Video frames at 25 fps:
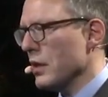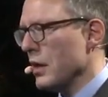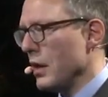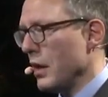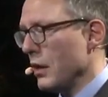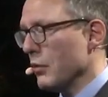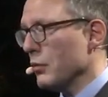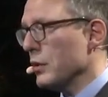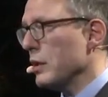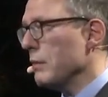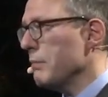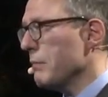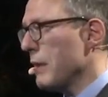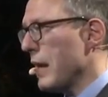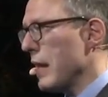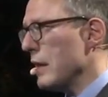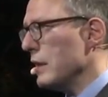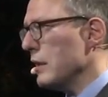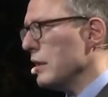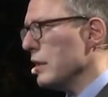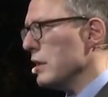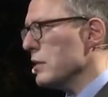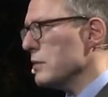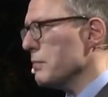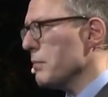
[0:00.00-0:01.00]
Are we
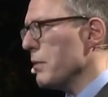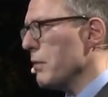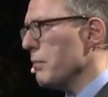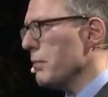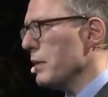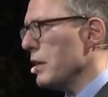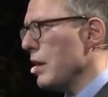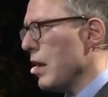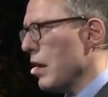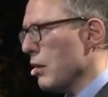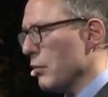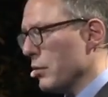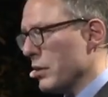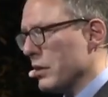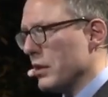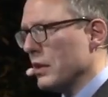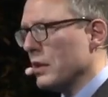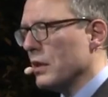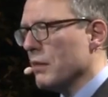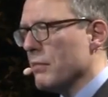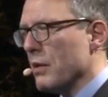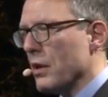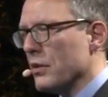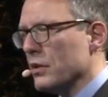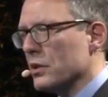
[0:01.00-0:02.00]
planning this properly? Are we
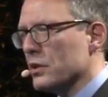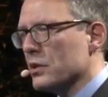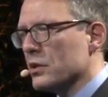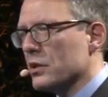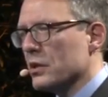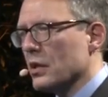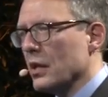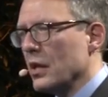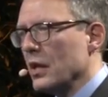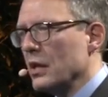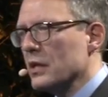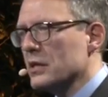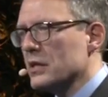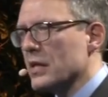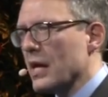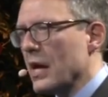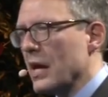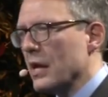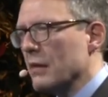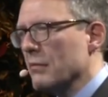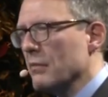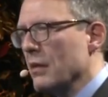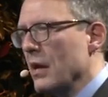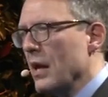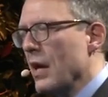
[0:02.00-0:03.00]
thinking about this in
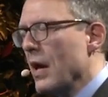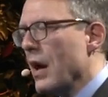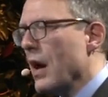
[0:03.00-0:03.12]
time?